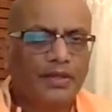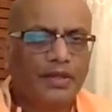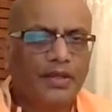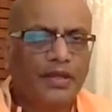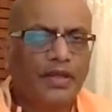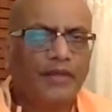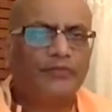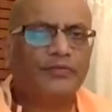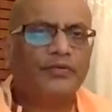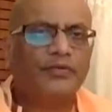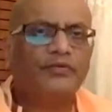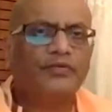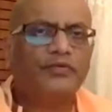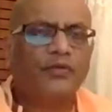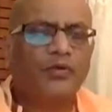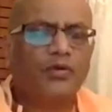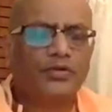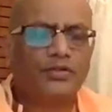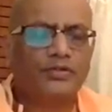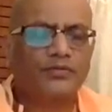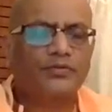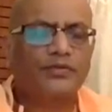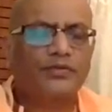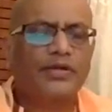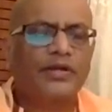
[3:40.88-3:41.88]
if you
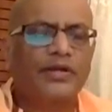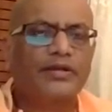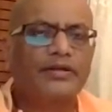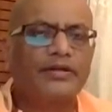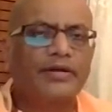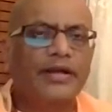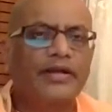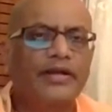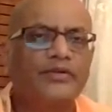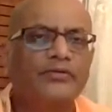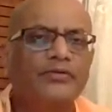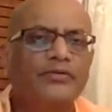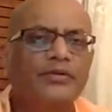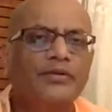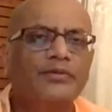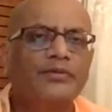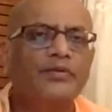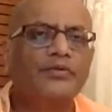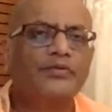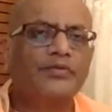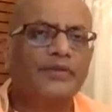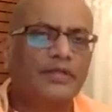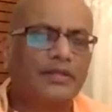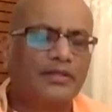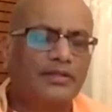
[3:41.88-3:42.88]
forcefully try to
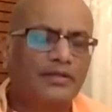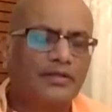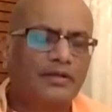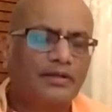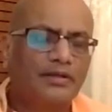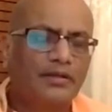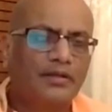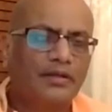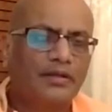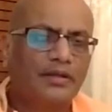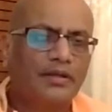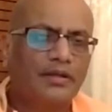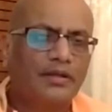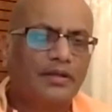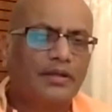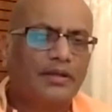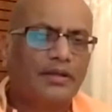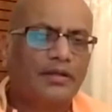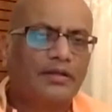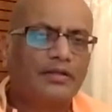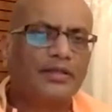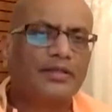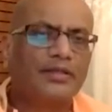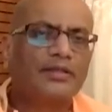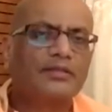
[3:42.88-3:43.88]
remove it,
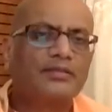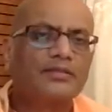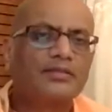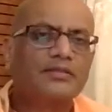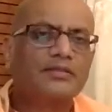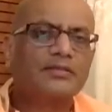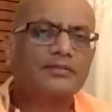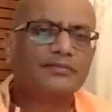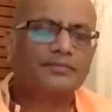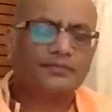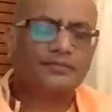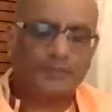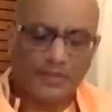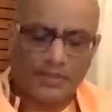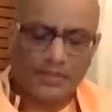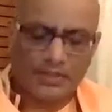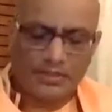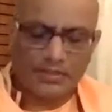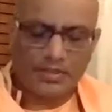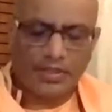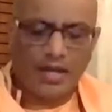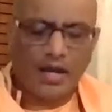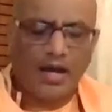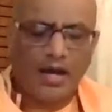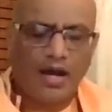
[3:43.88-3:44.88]
the
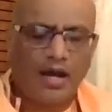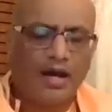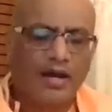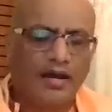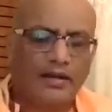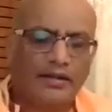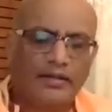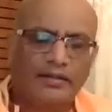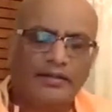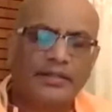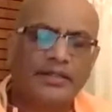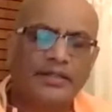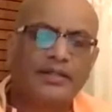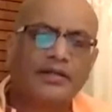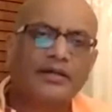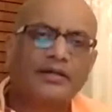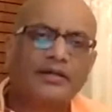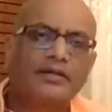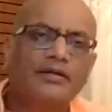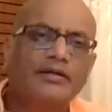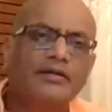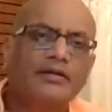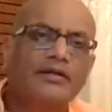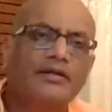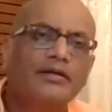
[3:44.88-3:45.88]
scar, the
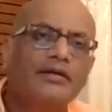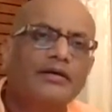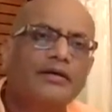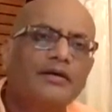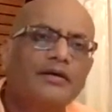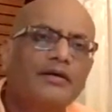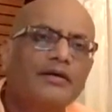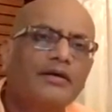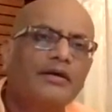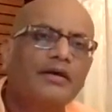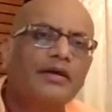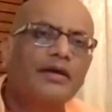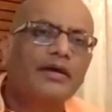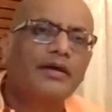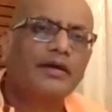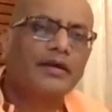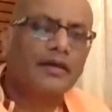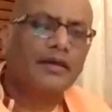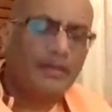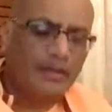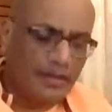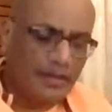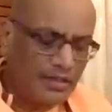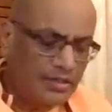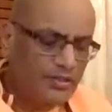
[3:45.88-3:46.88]

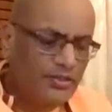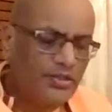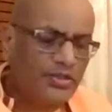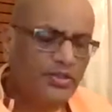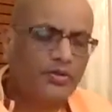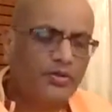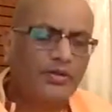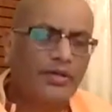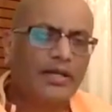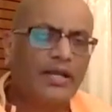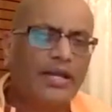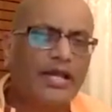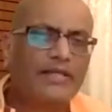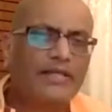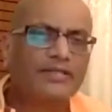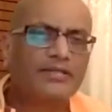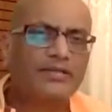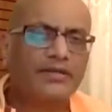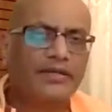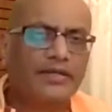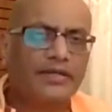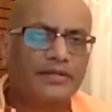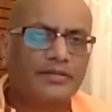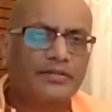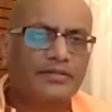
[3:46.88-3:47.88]
injury
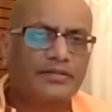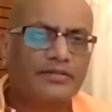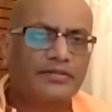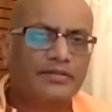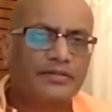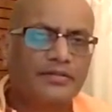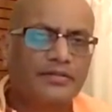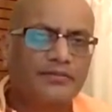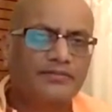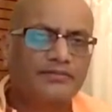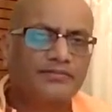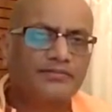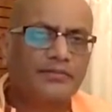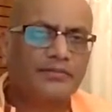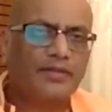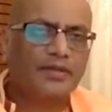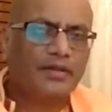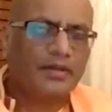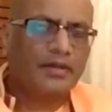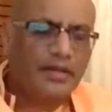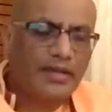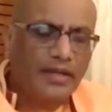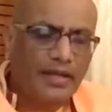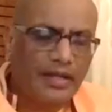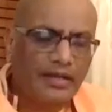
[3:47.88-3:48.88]
lacerates,
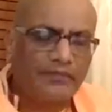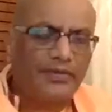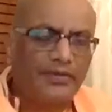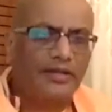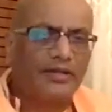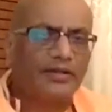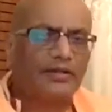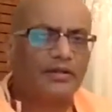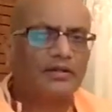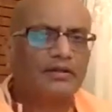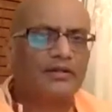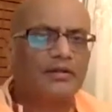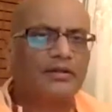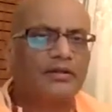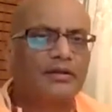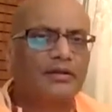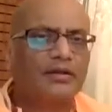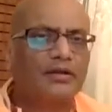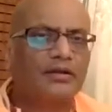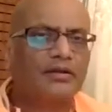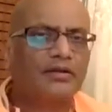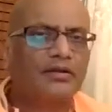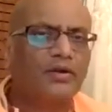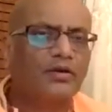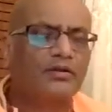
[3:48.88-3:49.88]
it will
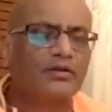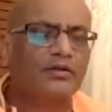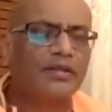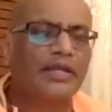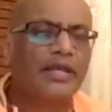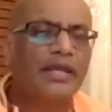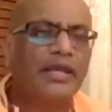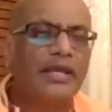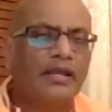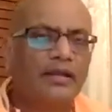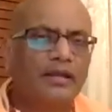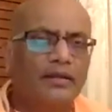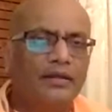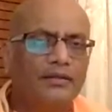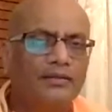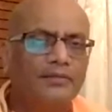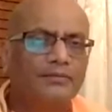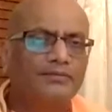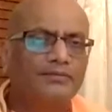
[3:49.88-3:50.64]
not heal.